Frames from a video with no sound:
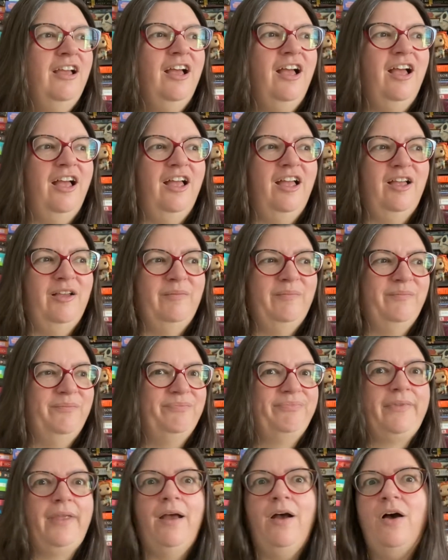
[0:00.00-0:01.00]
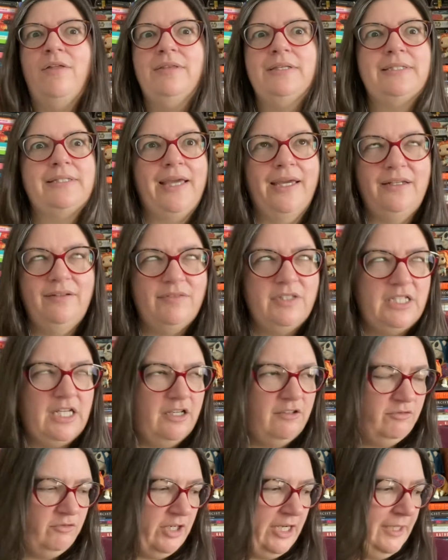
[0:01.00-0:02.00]
um, all this kind of
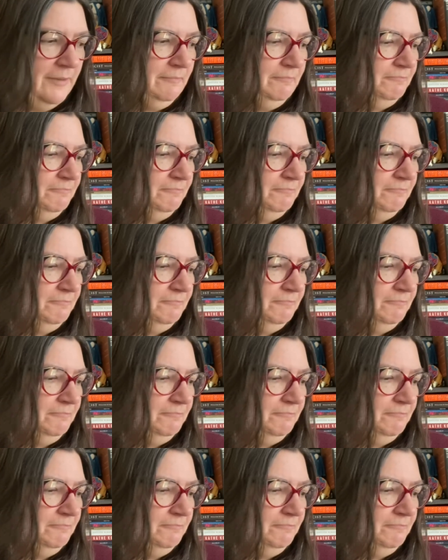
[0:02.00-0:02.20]
stuff, right?